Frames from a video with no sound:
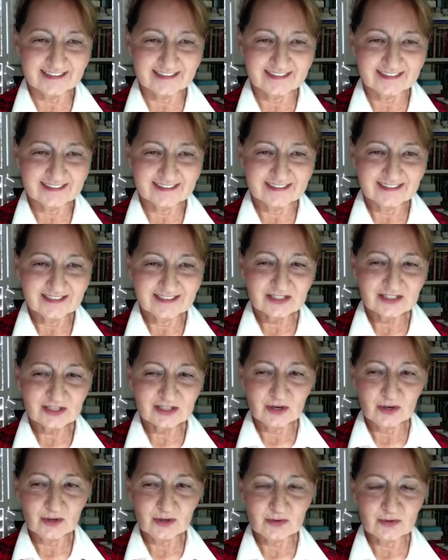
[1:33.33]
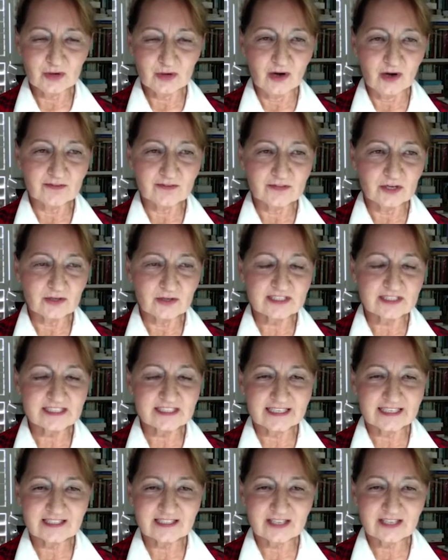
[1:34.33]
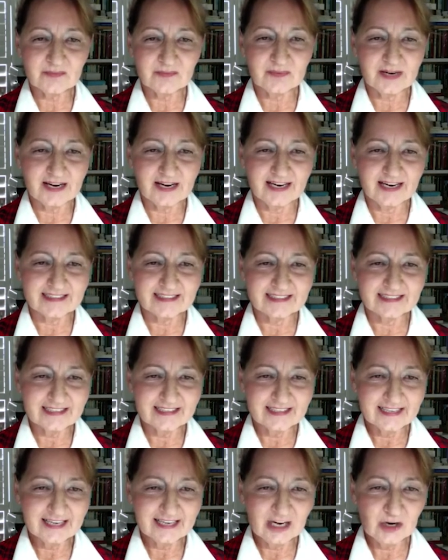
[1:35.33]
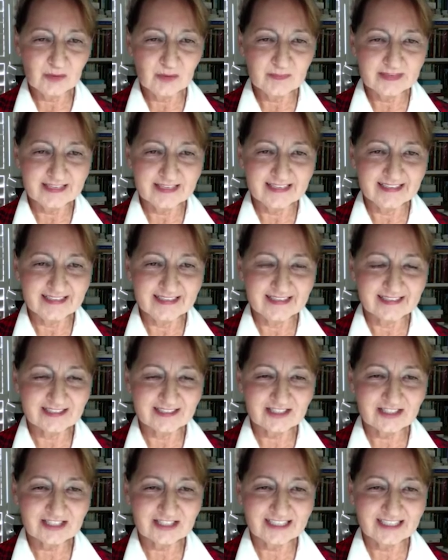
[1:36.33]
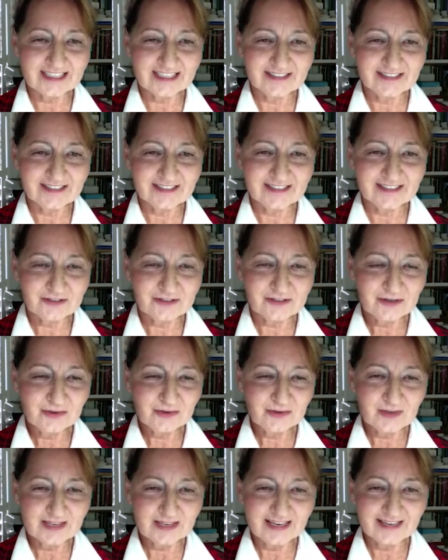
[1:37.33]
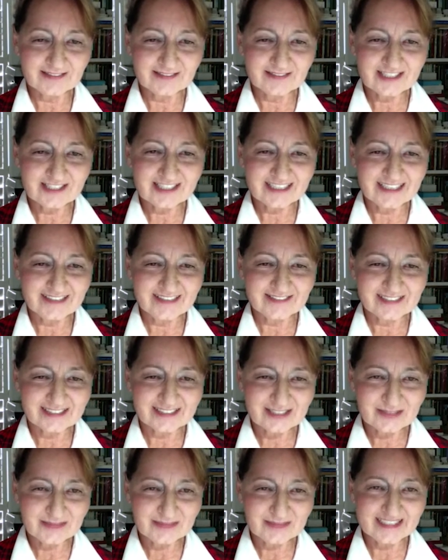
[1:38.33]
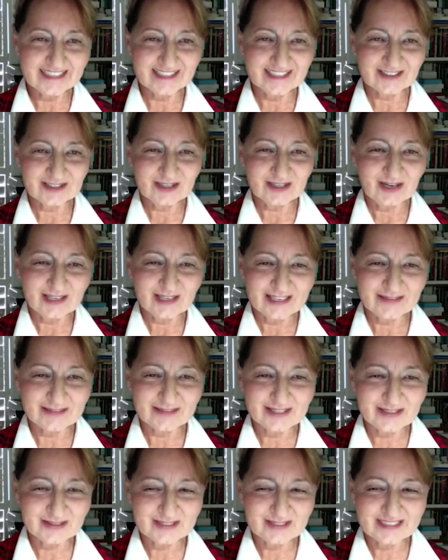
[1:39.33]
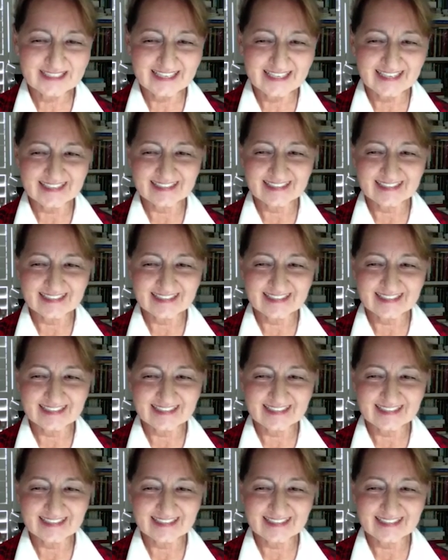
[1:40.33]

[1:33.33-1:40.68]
So all of those things combined helped me achieve what I've achieved and to be here talking with you today.